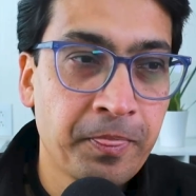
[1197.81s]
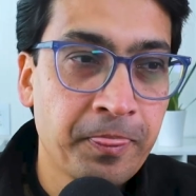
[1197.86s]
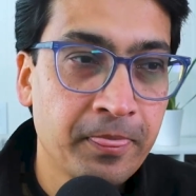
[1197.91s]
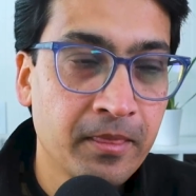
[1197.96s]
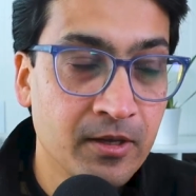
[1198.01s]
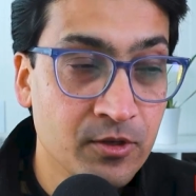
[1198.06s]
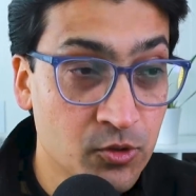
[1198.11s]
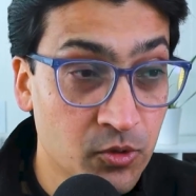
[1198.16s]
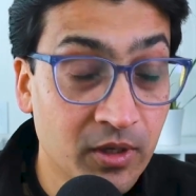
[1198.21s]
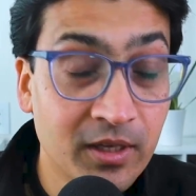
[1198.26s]

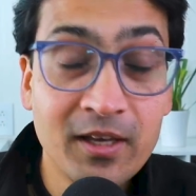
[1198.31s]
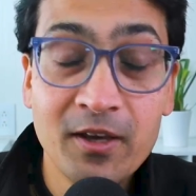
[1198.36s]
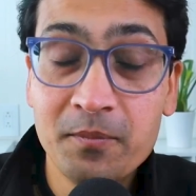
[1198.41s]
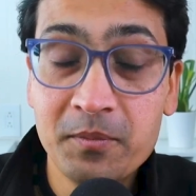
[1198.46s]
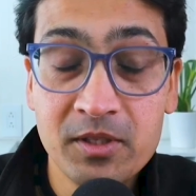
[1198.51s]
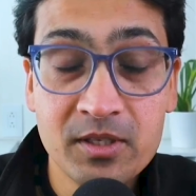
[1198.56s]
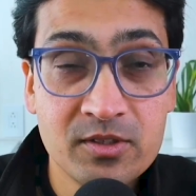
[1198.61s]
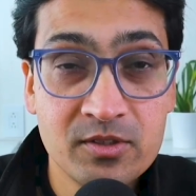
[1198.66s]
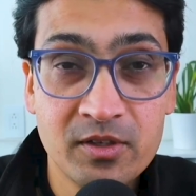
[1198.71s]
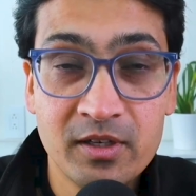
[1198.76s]
And so he gave me
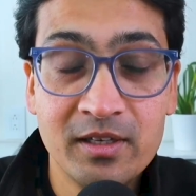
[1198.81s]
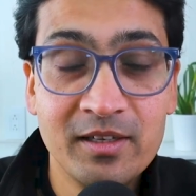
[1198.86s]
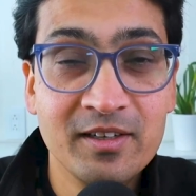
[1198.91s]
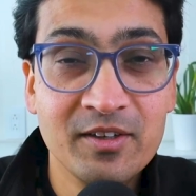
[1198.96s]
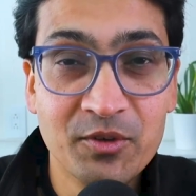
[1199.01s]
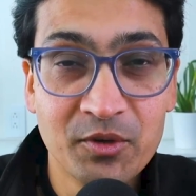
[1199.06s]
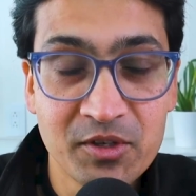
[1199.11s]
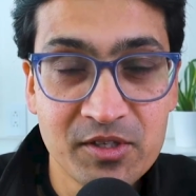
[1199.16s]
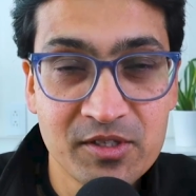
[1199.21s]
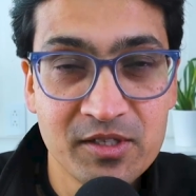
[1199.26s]
this really
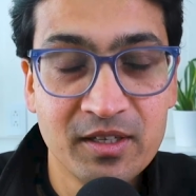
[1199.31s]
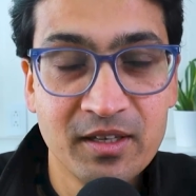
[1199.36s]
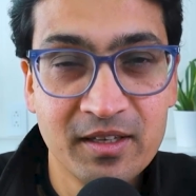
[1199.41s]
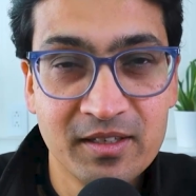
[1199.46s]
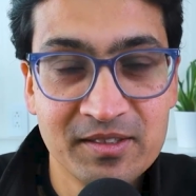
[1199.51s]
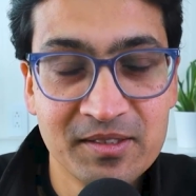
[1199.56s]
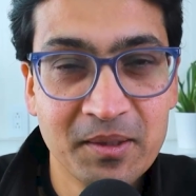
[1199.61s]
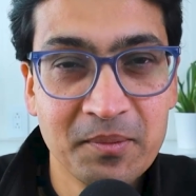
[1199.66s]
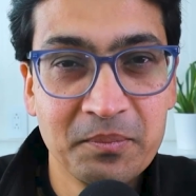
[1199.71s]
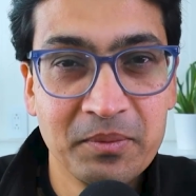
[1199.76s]
interesting
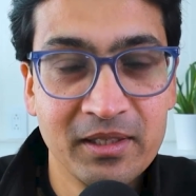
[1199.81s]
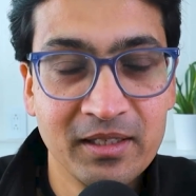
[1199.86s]
example at